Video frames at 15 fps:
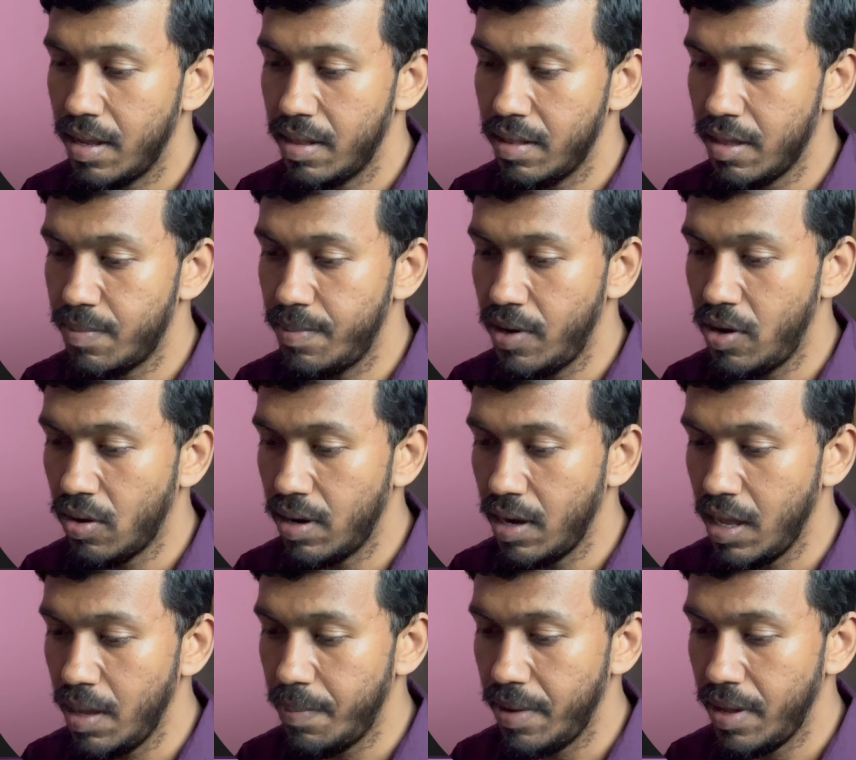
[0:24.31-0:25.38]
This video
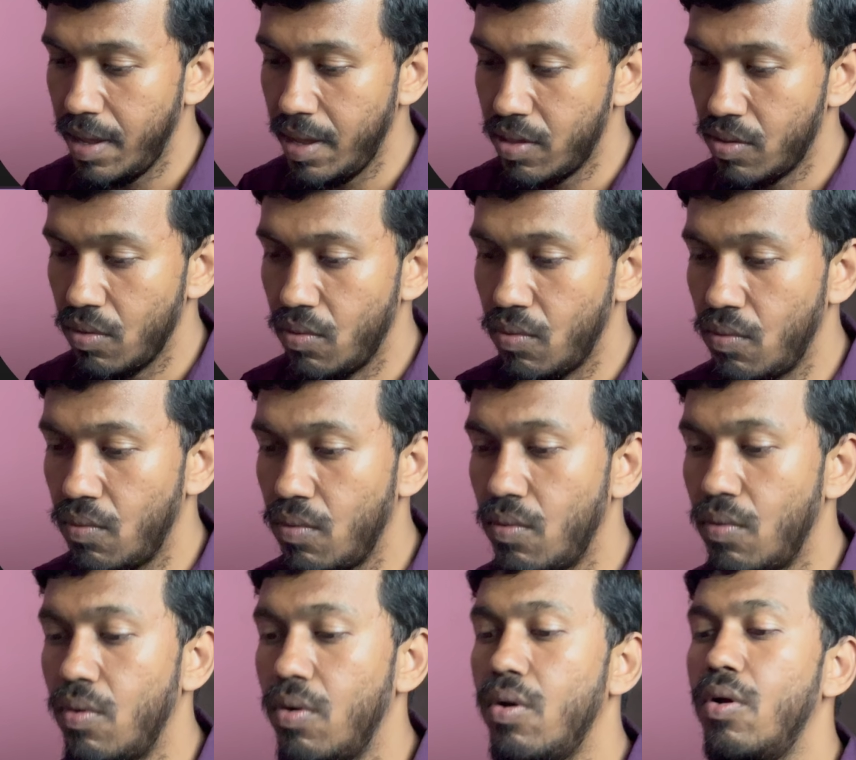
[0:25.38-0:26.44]
clip is
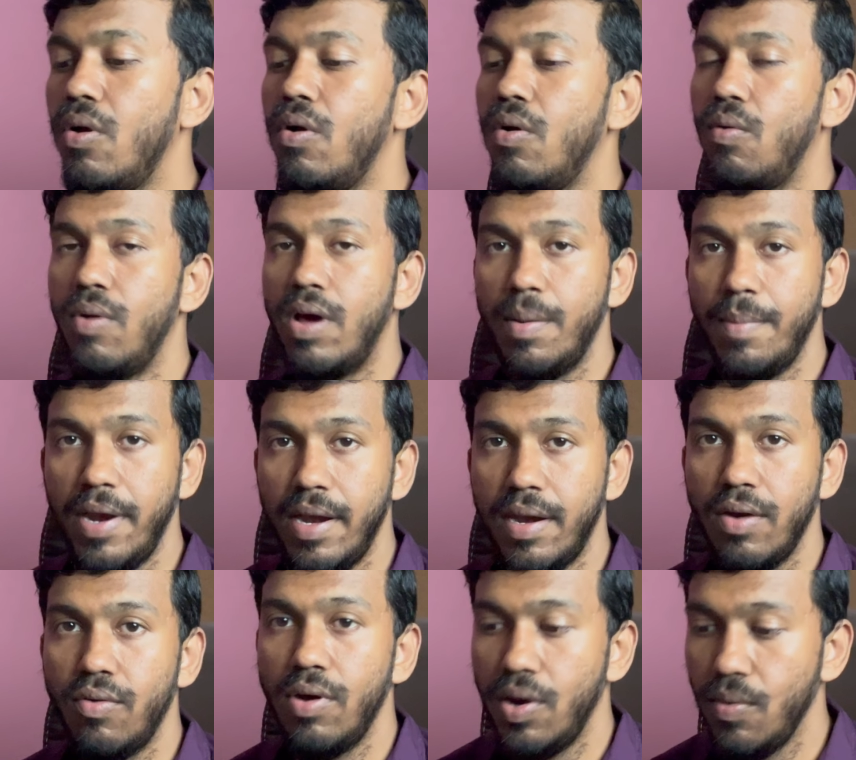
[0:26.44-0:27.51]
1
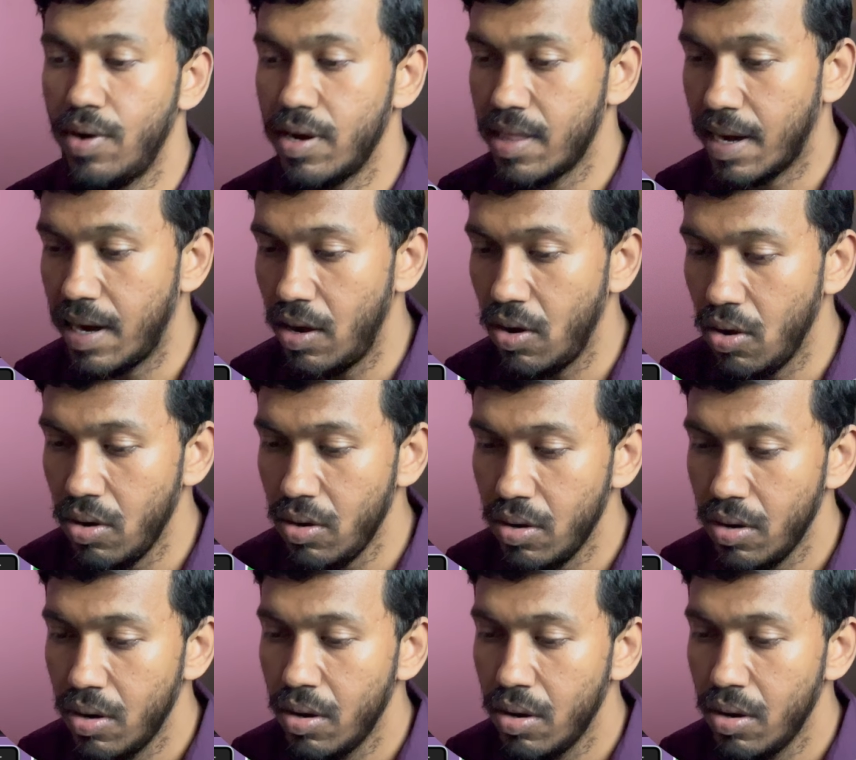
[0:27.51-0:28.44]
minute 21 seconds long.